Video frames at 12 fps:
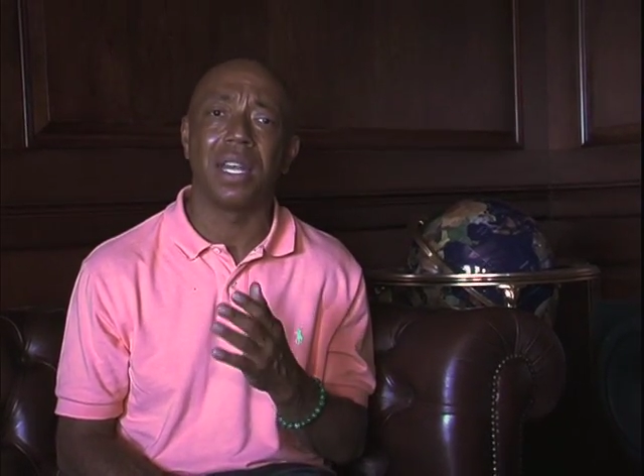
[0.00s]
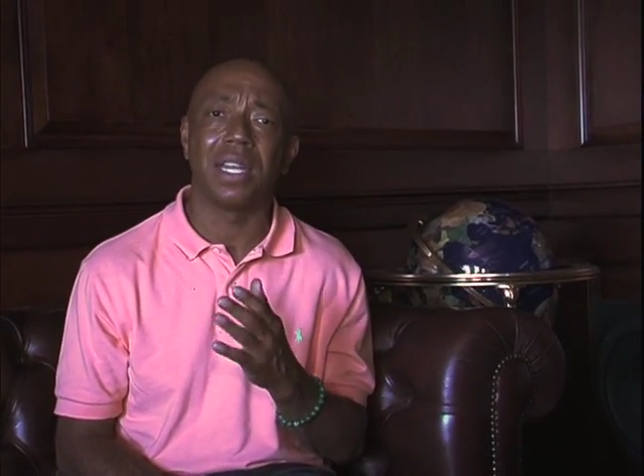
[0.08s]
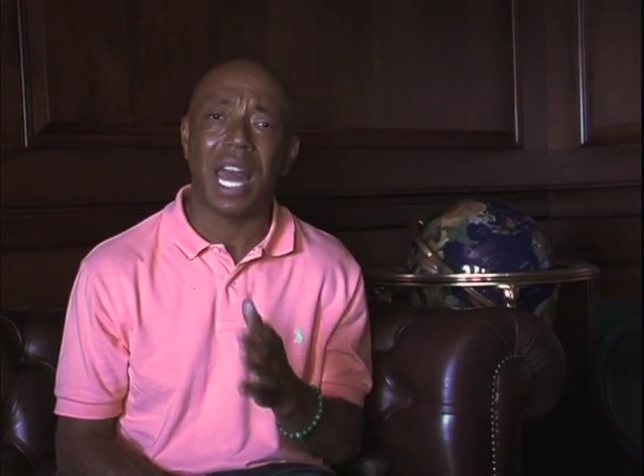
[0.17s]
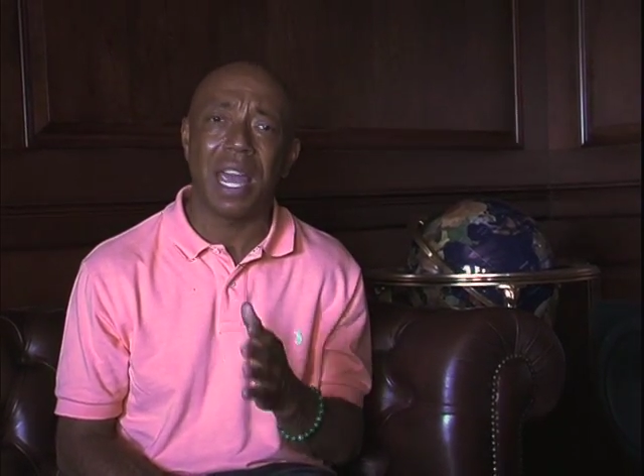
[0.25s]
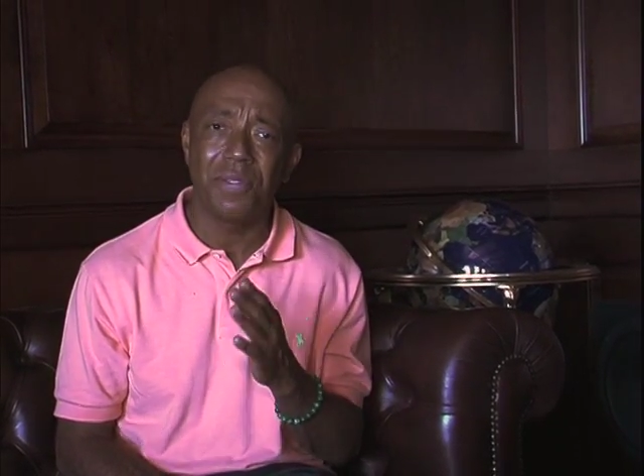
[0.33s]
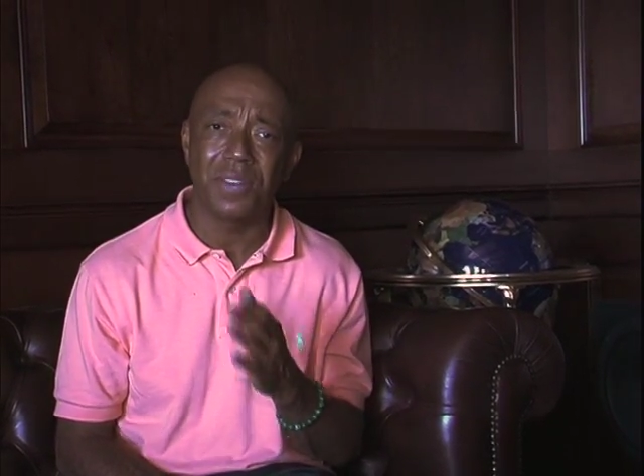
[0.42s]

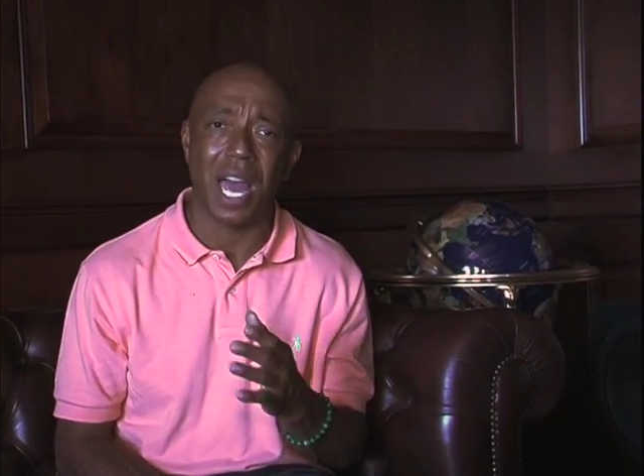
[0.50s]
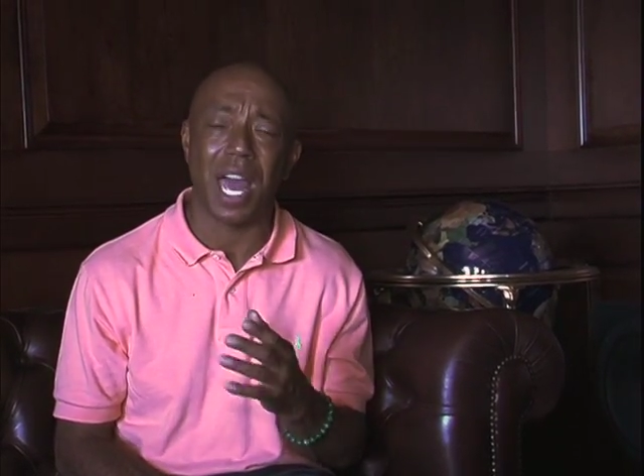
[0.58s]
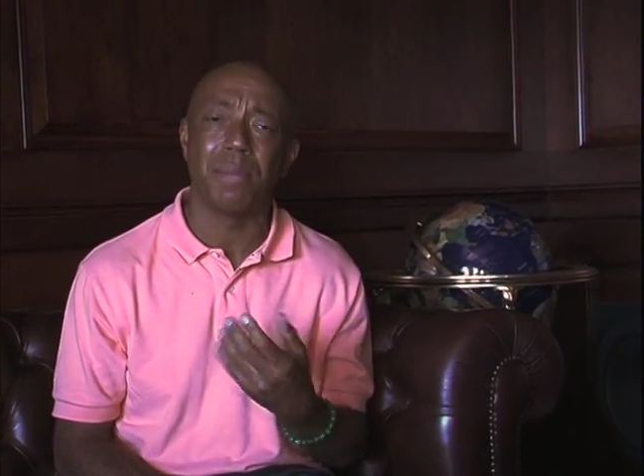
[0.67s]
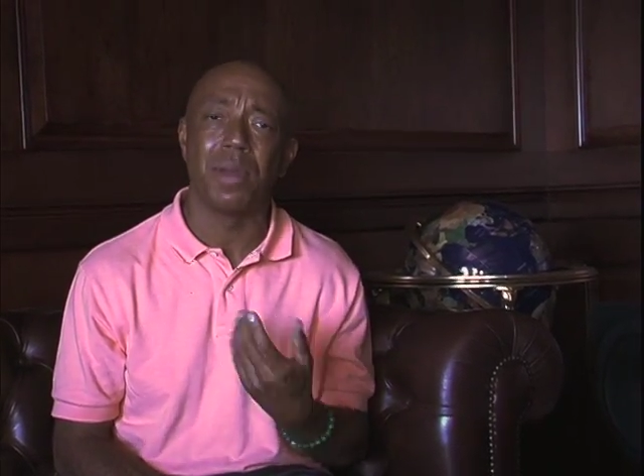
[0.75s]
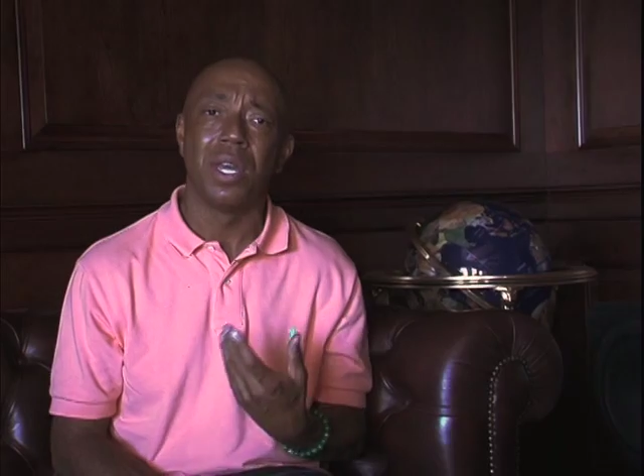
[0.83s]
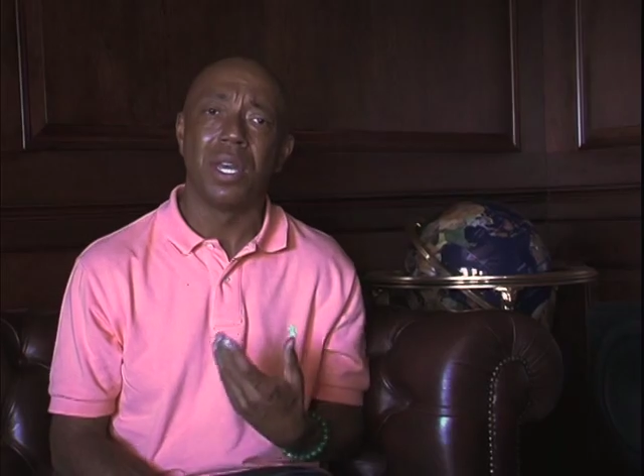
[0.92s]

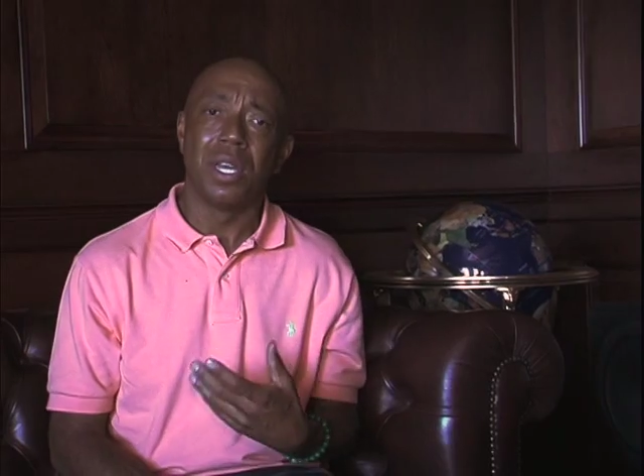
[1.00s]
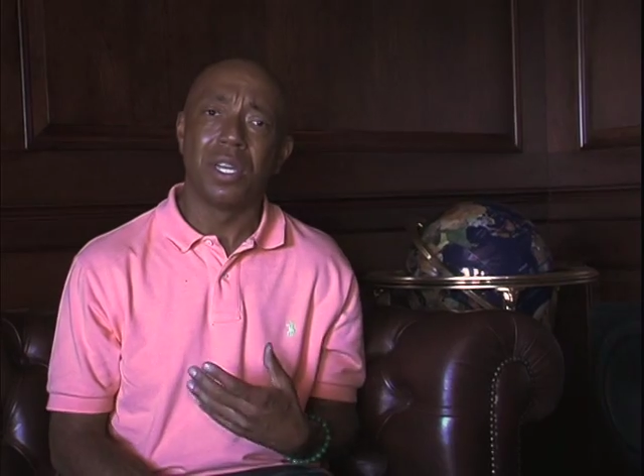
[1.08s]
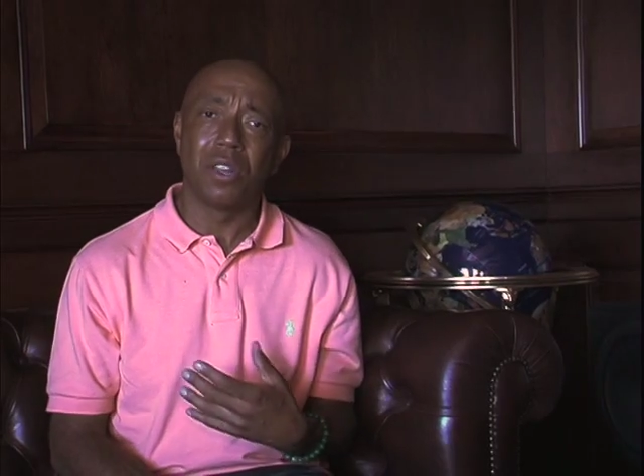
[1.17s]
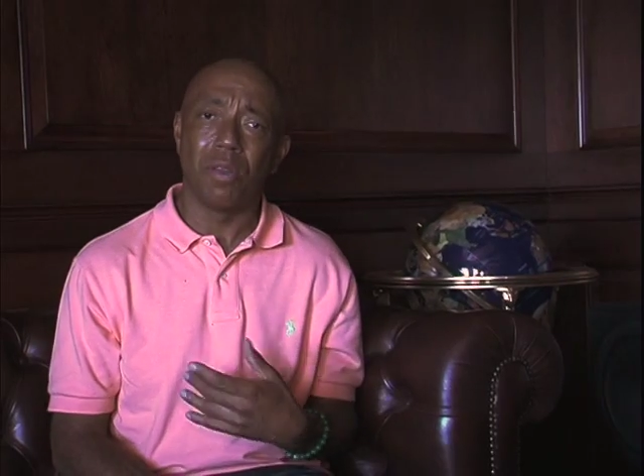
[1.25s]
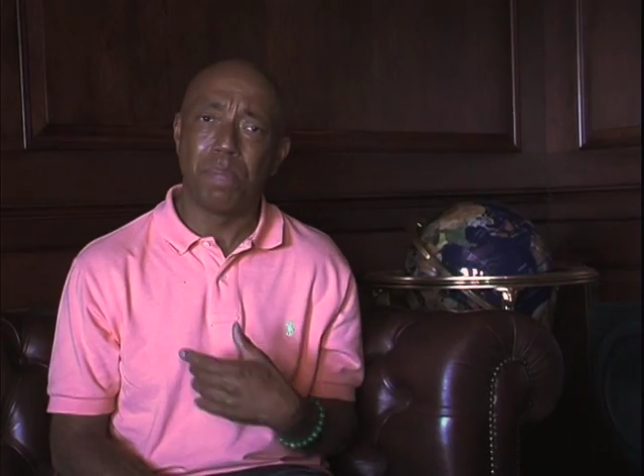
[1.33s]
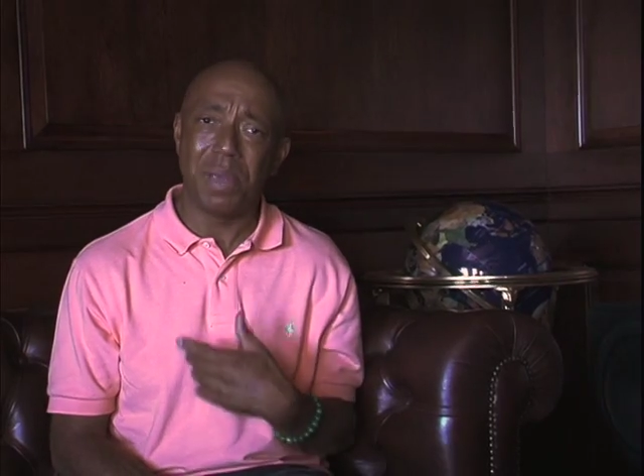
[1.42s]
lifetime
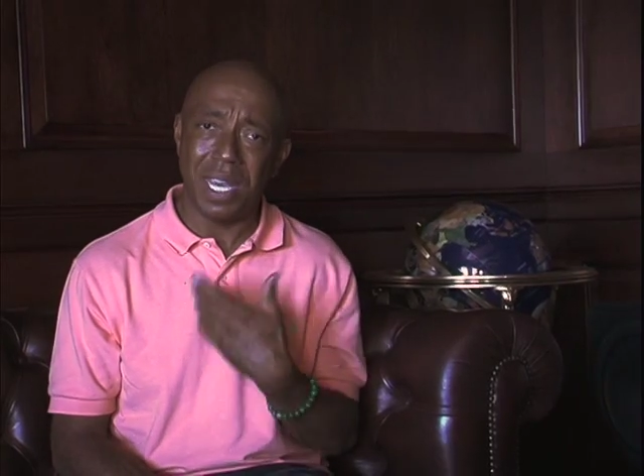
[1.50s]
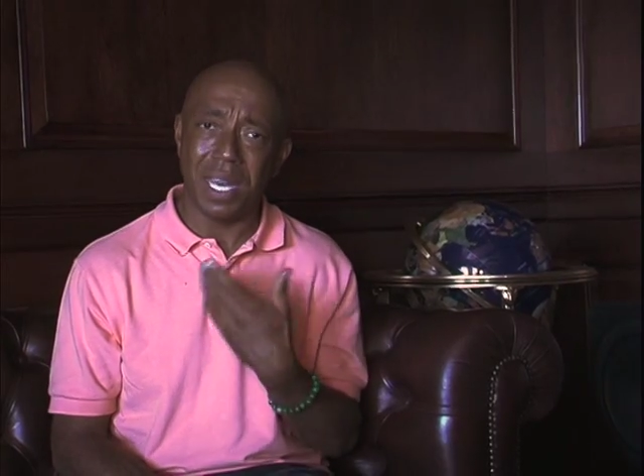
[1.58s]
to be